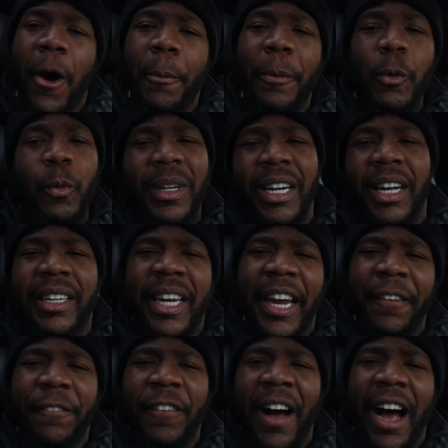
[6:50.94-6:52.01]
open when the
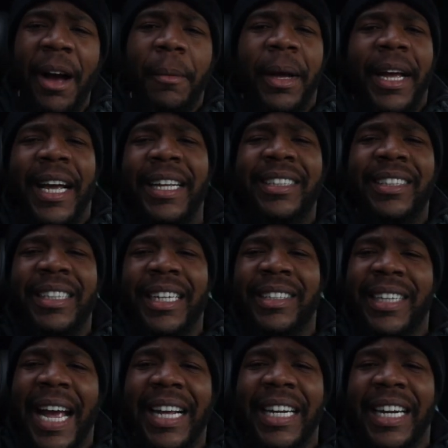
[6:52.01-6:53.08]
key fob is
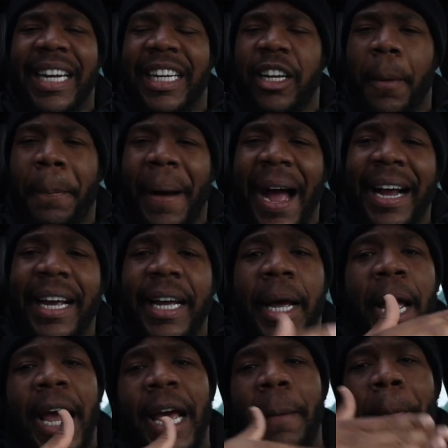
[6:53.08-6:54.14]
detected in your pocket.
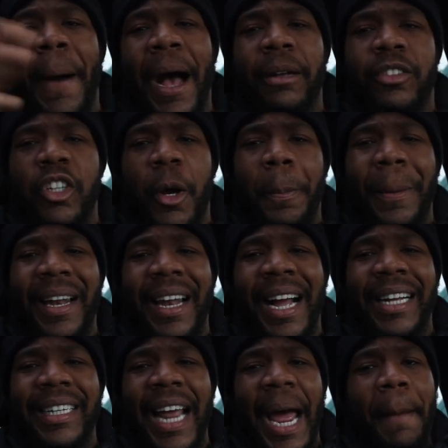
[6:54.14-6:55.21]
It pops open
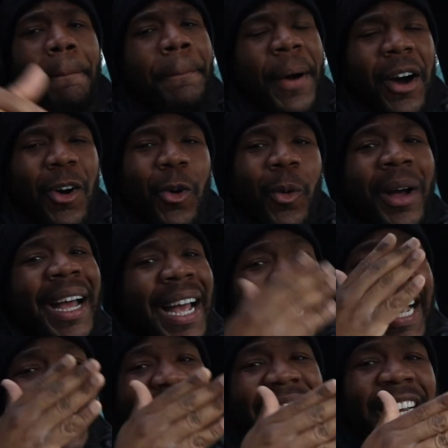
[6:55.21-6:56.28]
like that, boom.
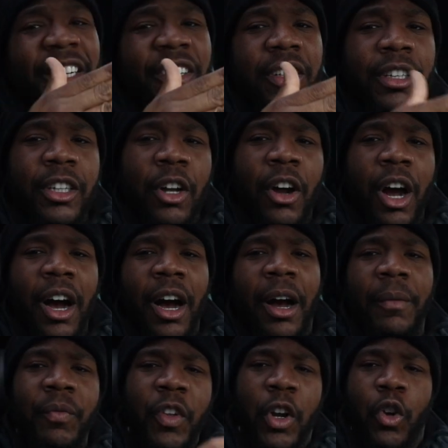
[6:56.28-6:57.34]
And it's
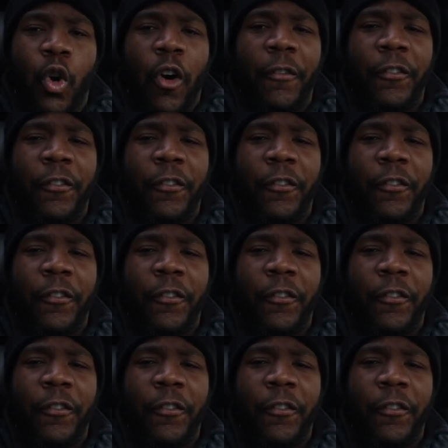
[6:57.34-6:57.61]
the door